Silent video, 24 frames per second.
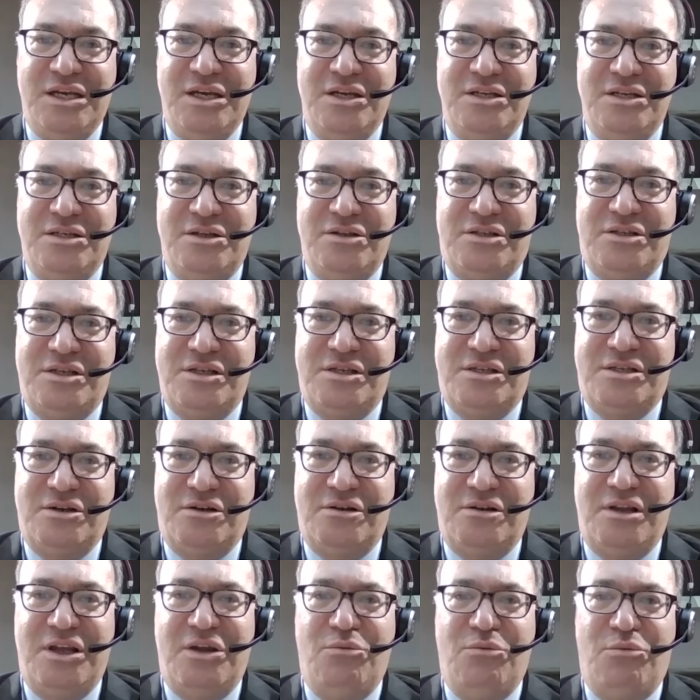So this is
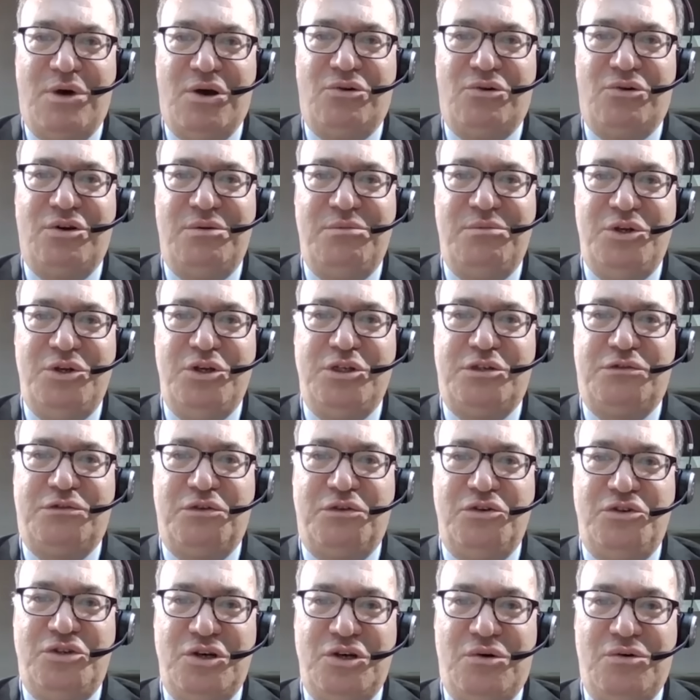certainly welcome news
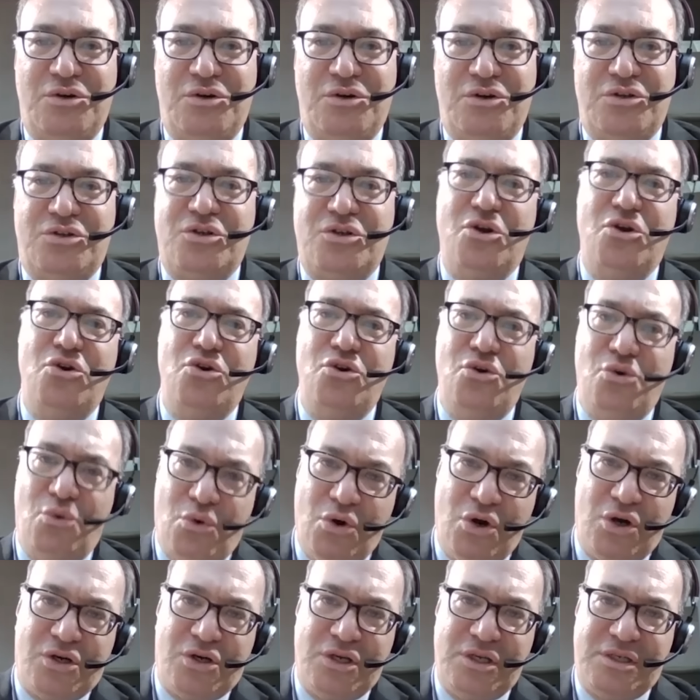for donors who
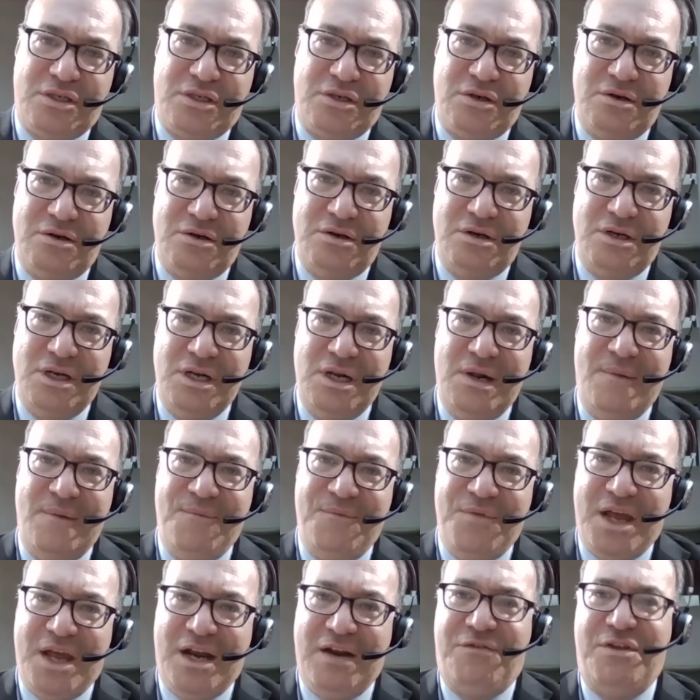were concerned
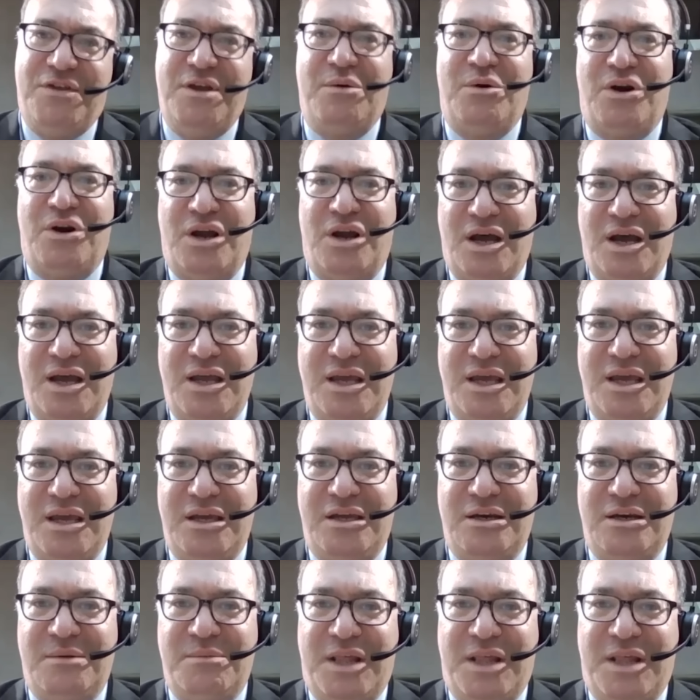that if they were high
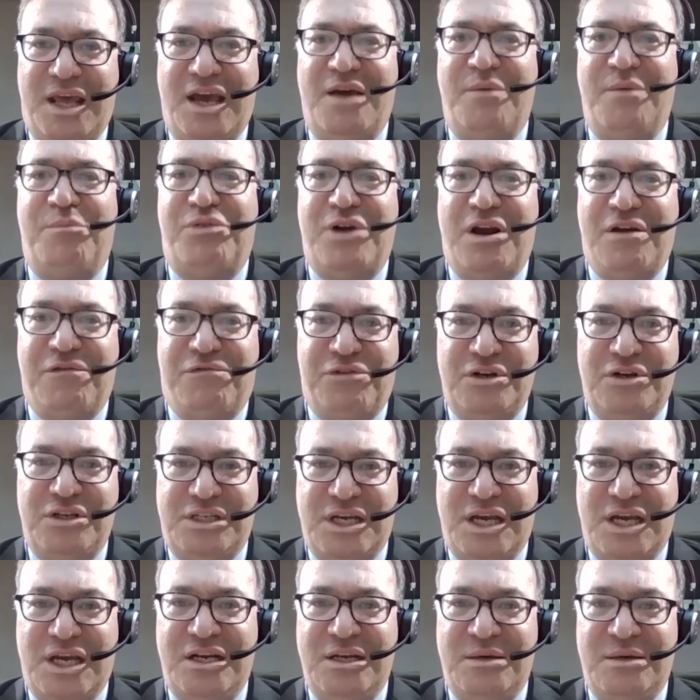income and they had preference
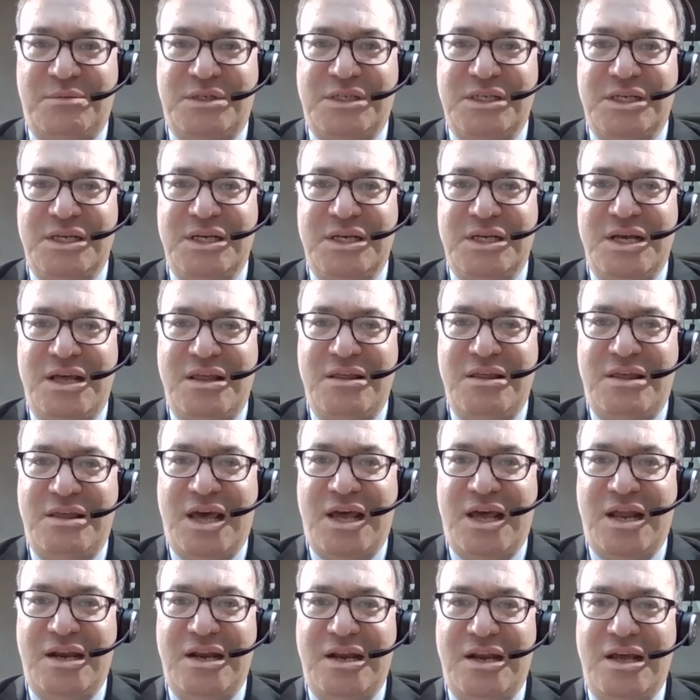items,
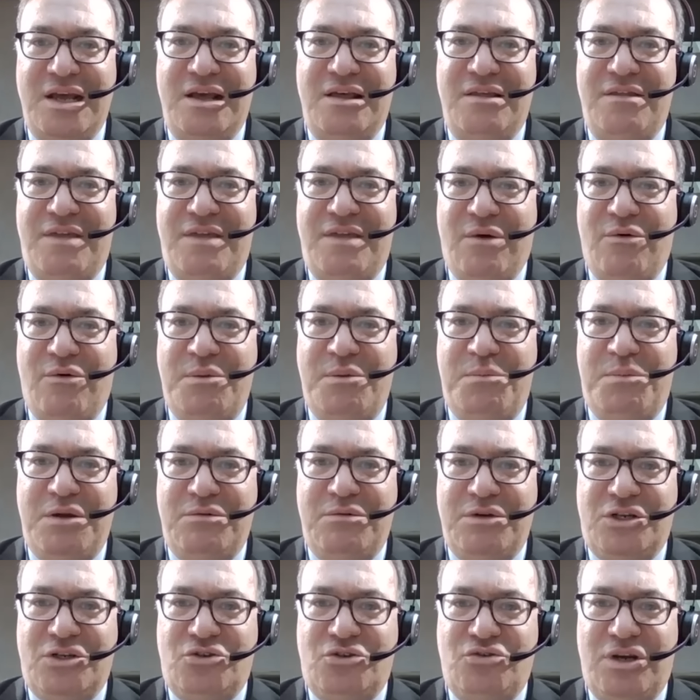then they would be
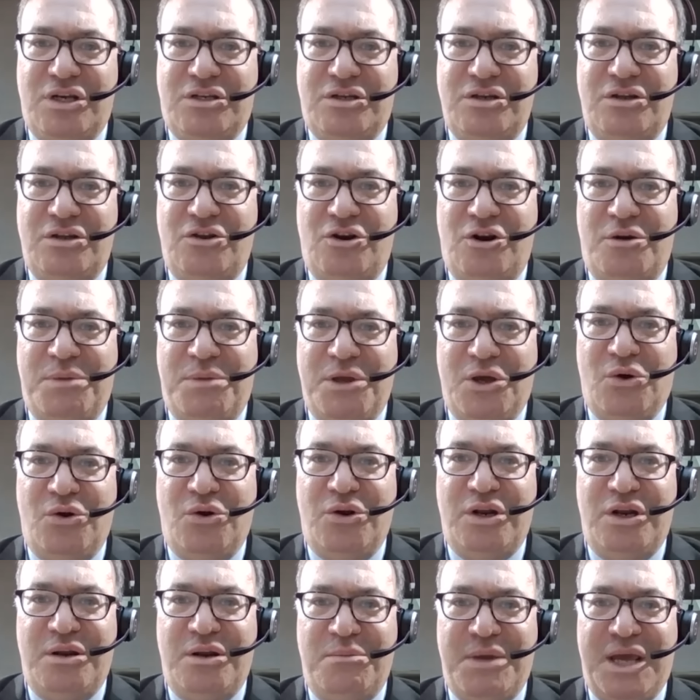restricted in their
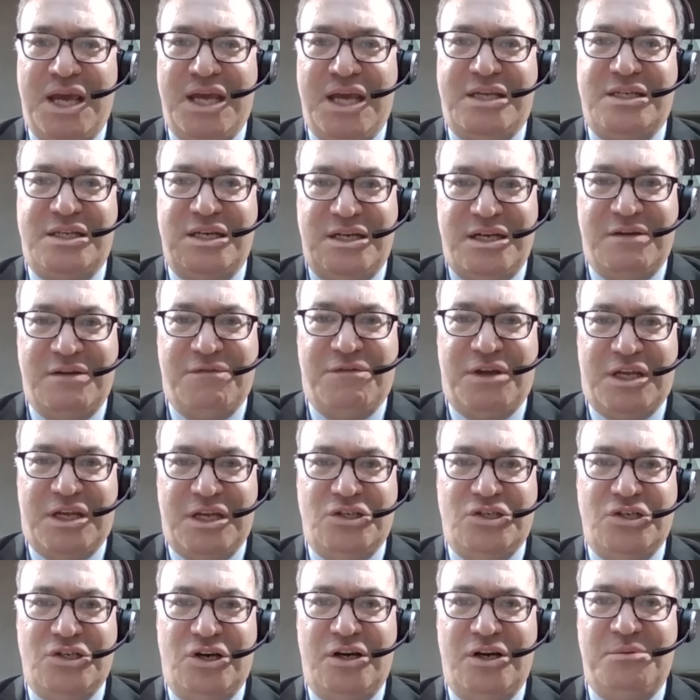ability to make significant
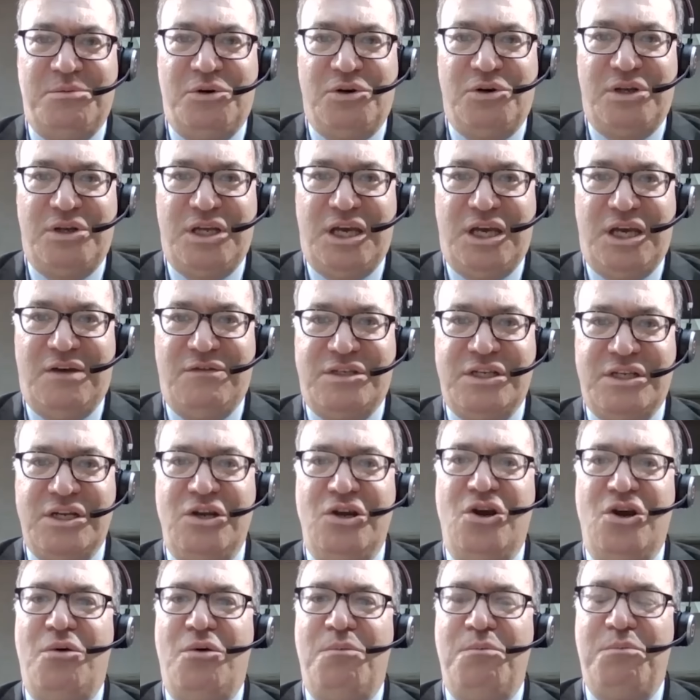charitable gifts
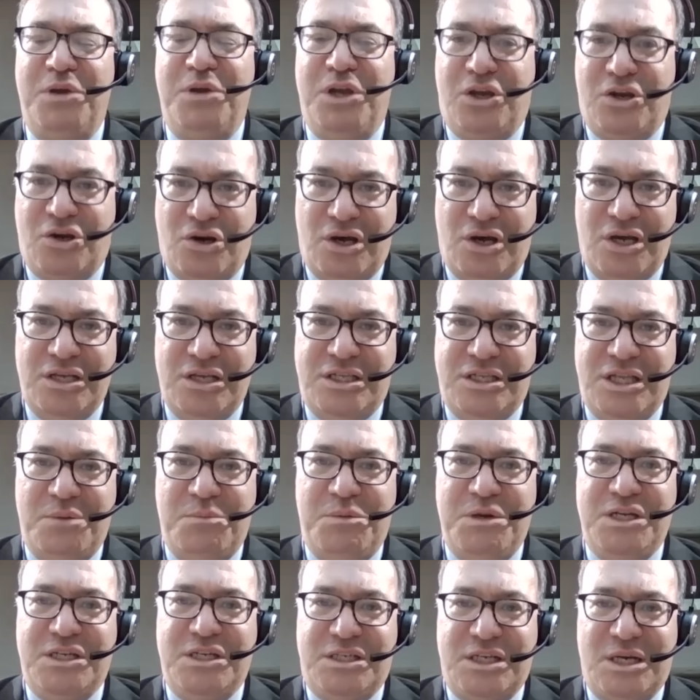because they'd
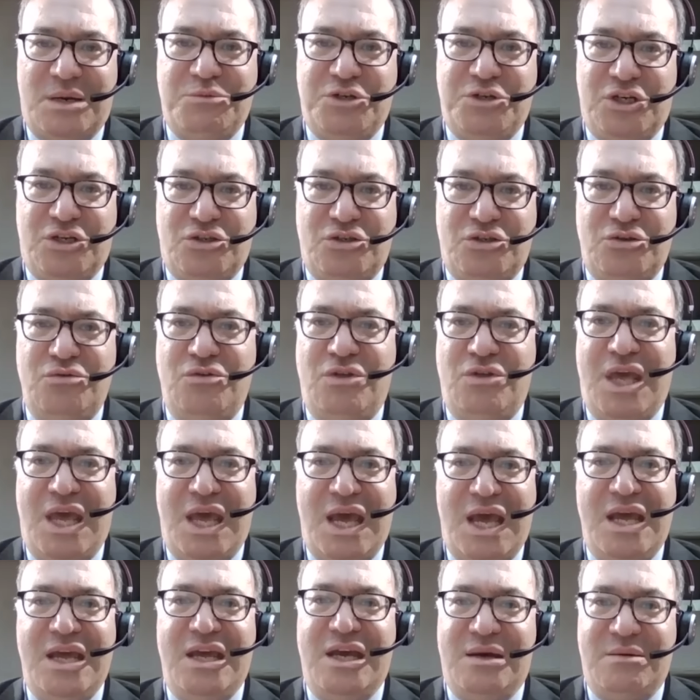be subject to the
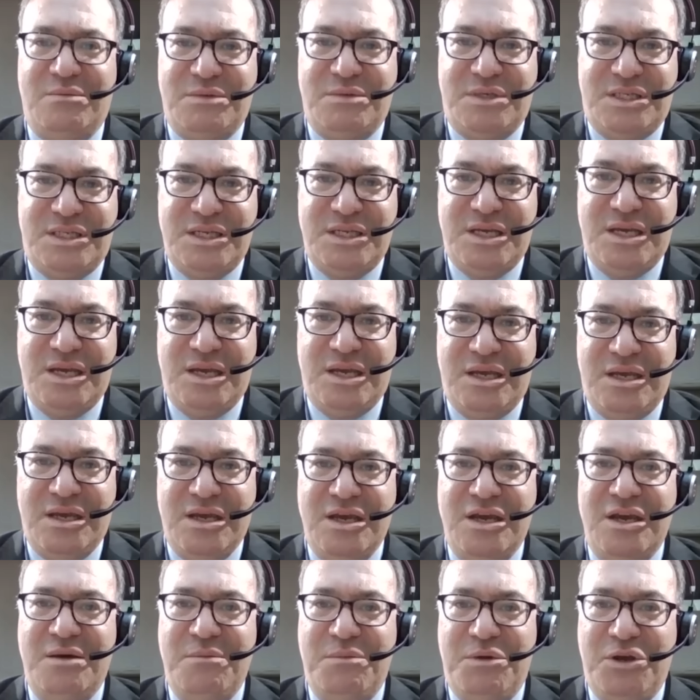AMT
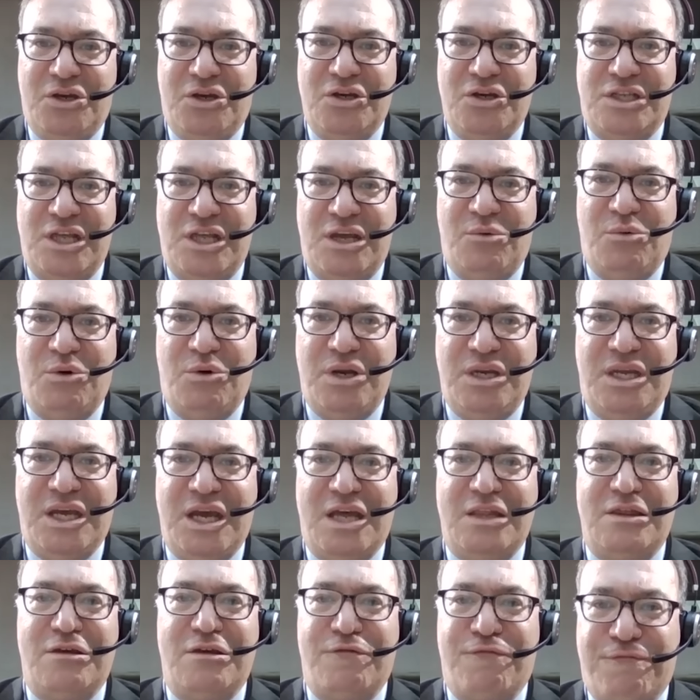because they wouldn't
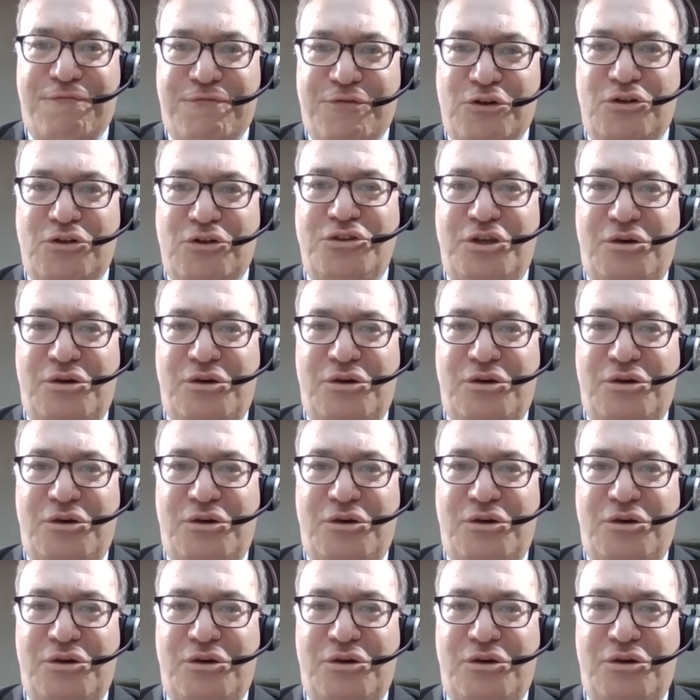get the full